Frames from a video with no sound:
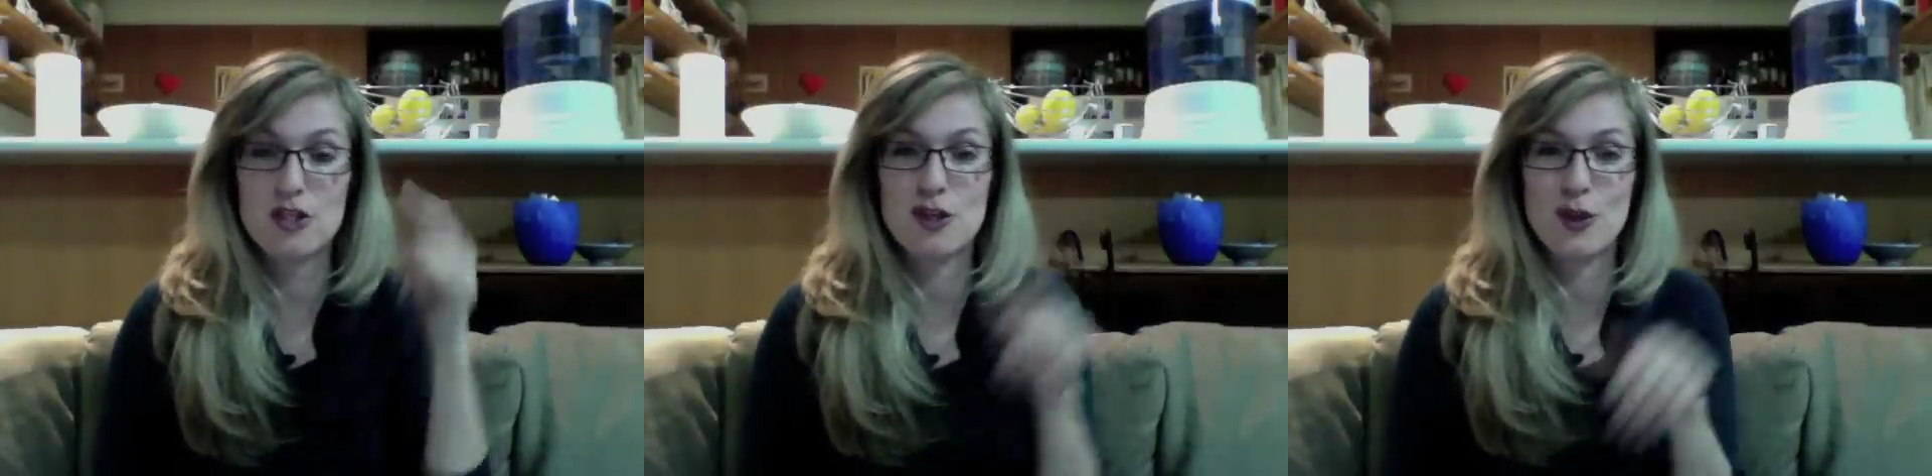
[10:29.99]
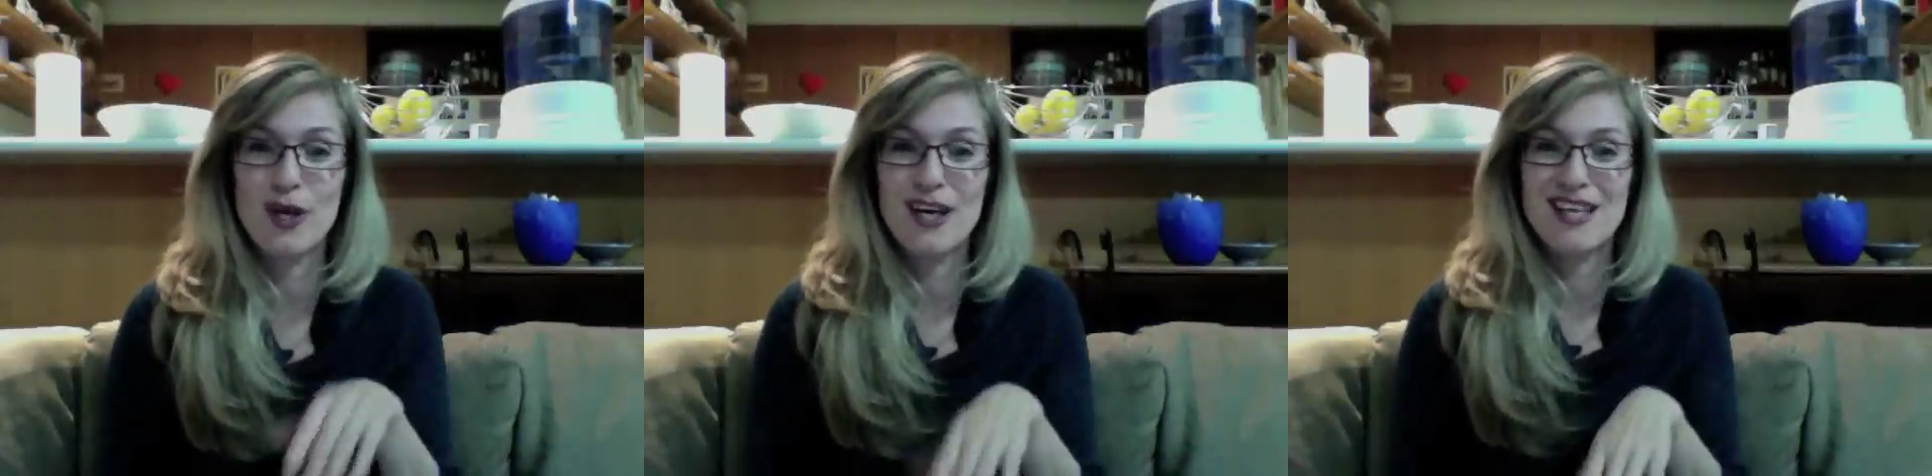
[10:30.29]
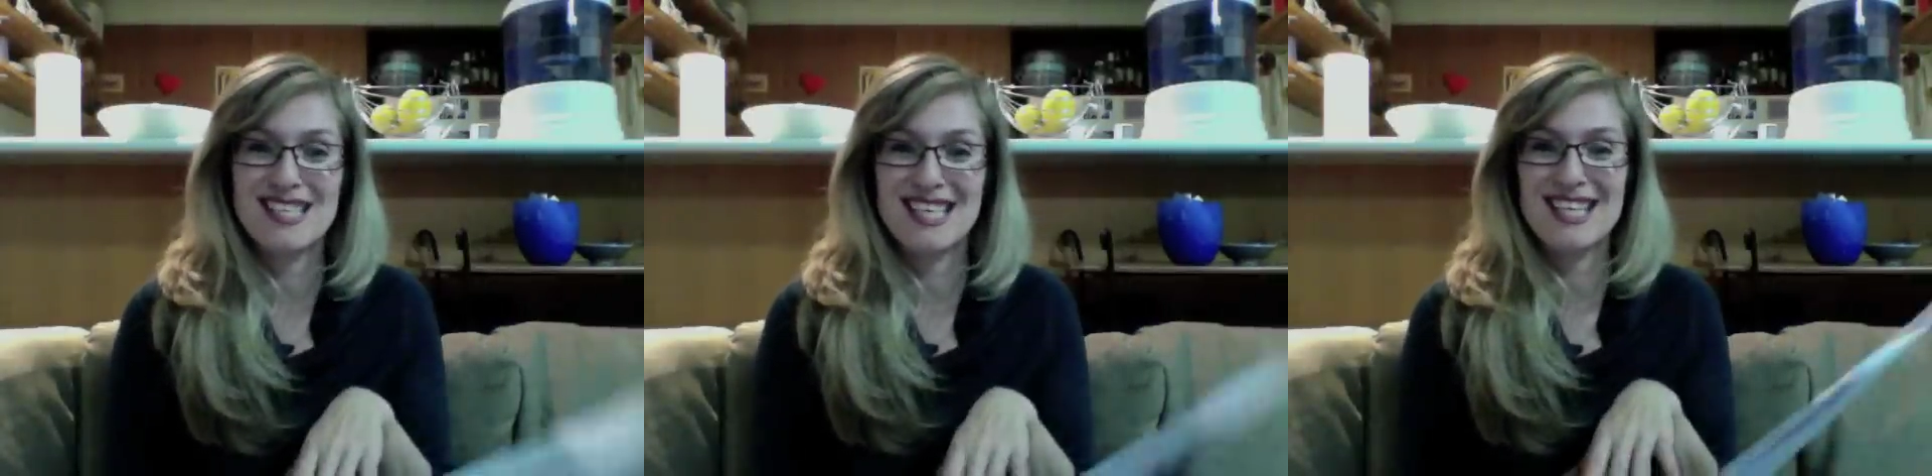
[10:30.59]
So
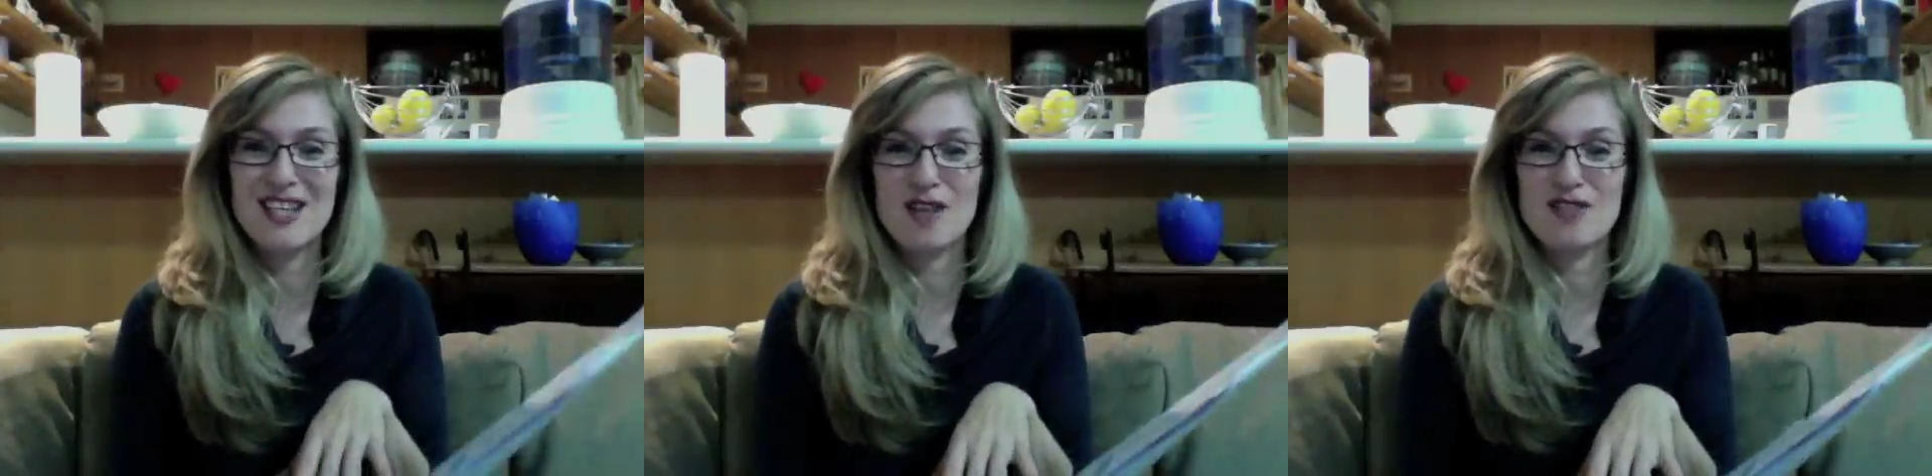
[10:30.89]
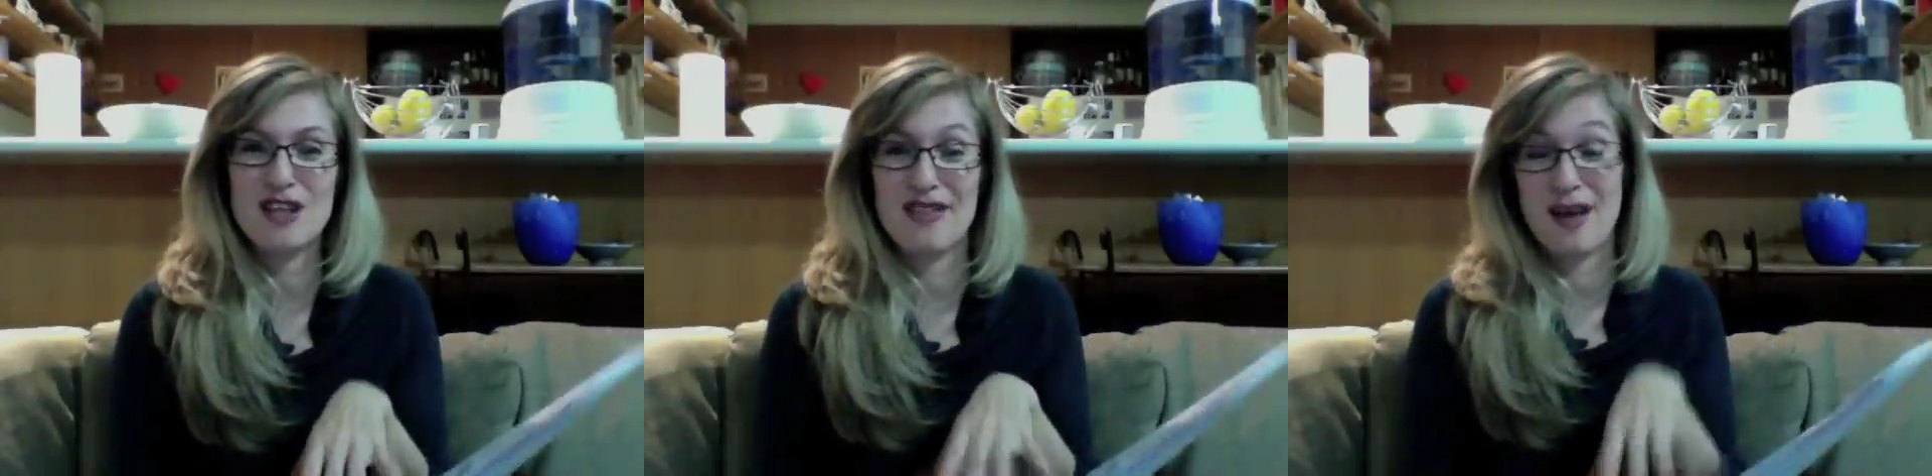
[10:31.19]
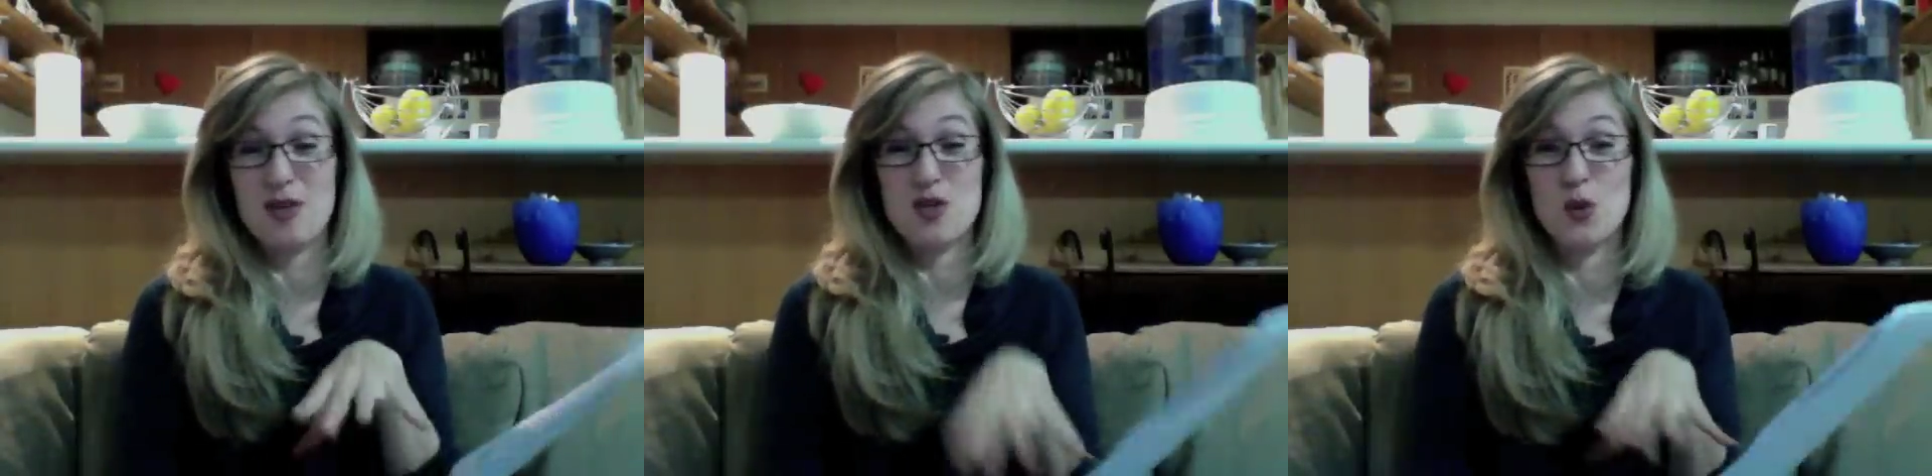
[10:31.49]
to hear that I've done that
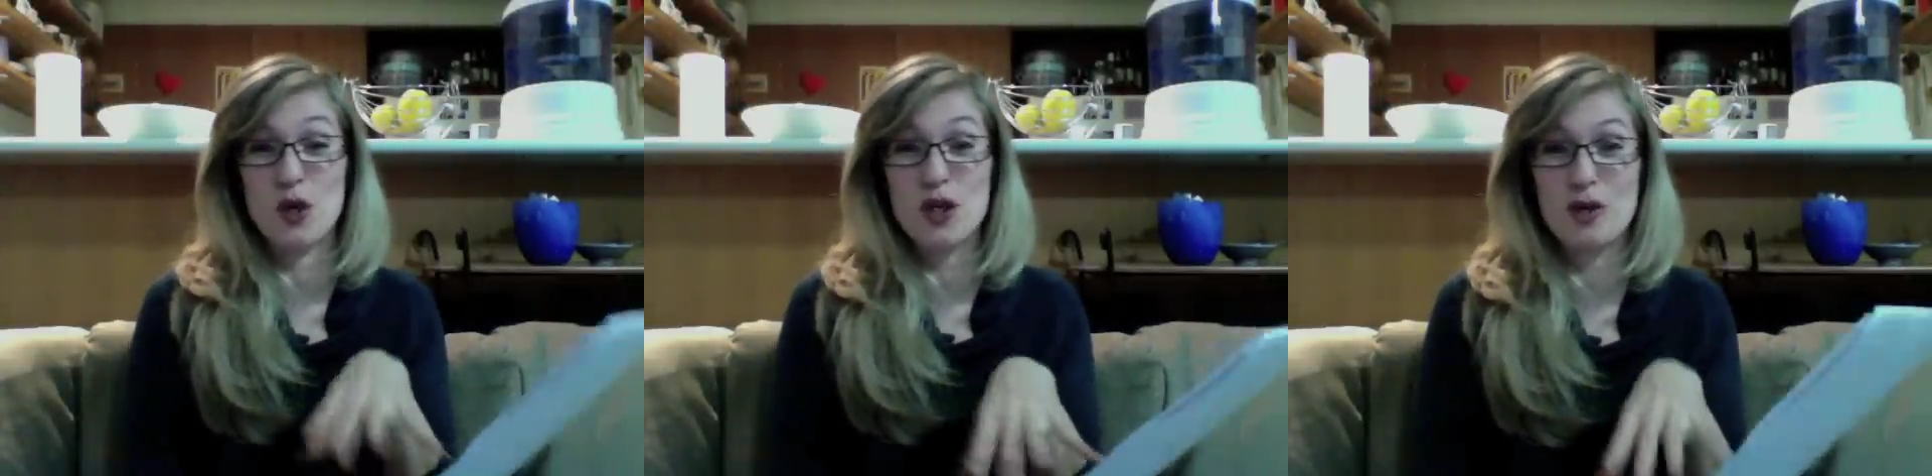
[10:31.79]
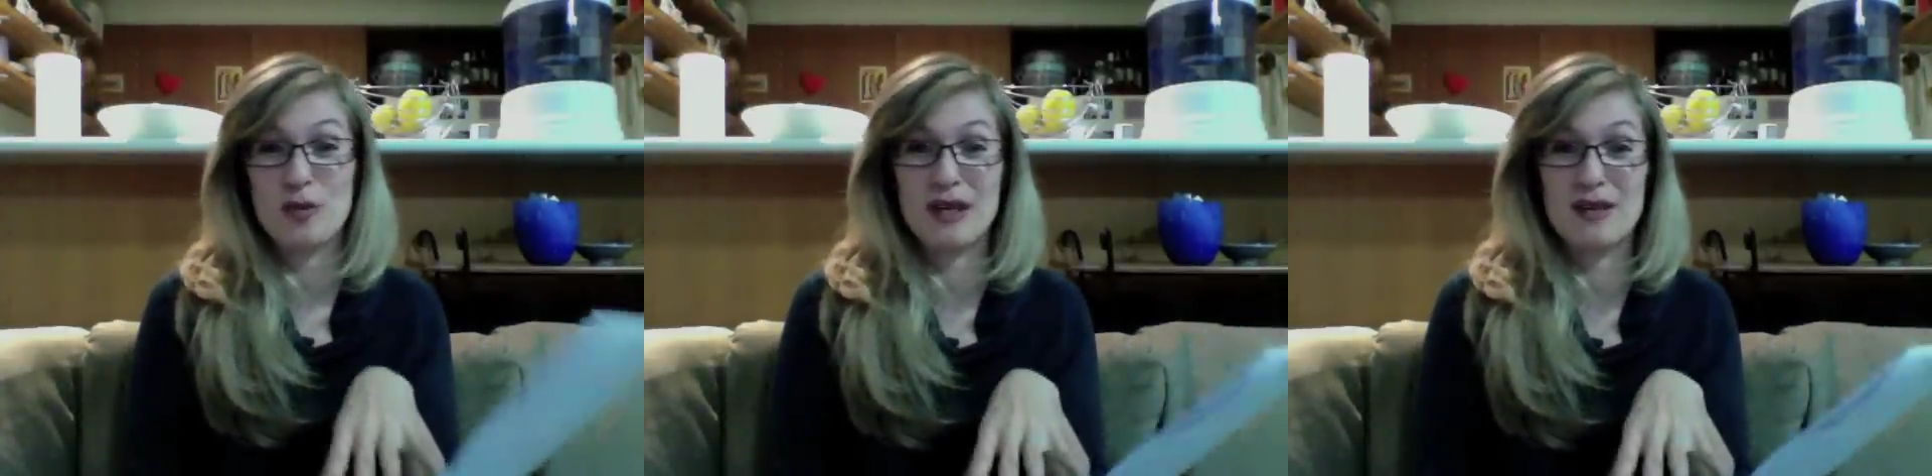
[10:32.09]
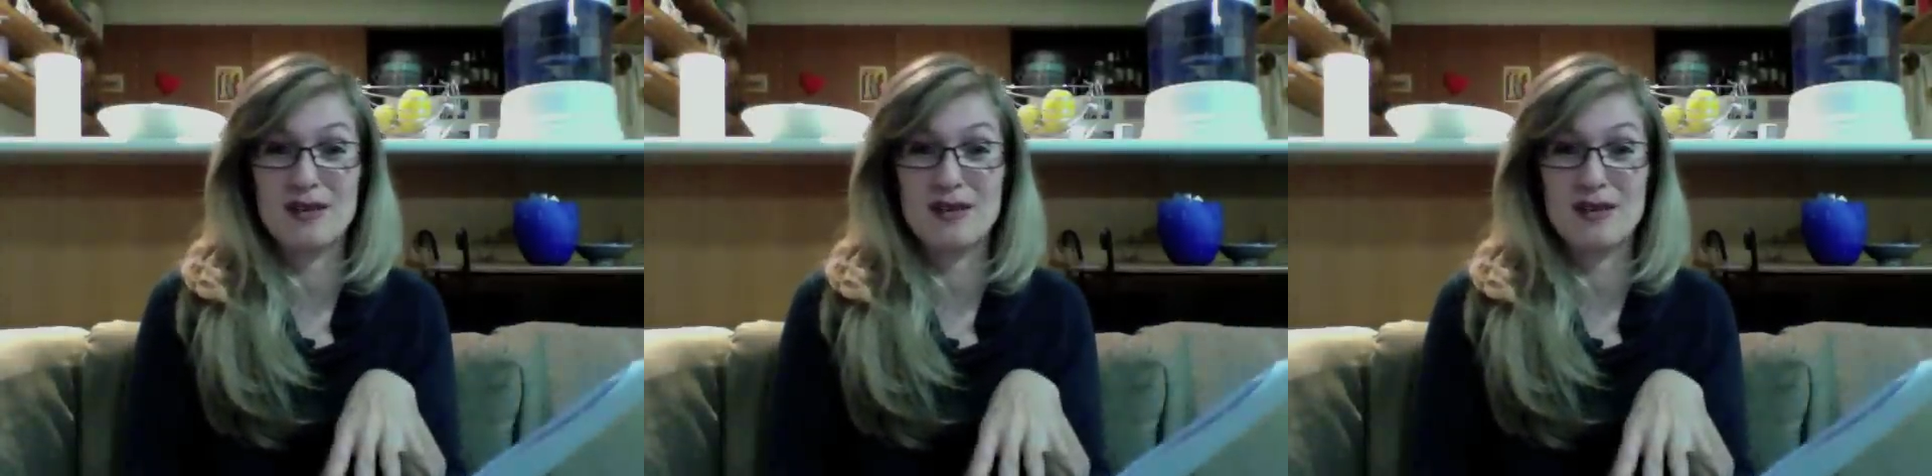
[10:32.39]
much work on my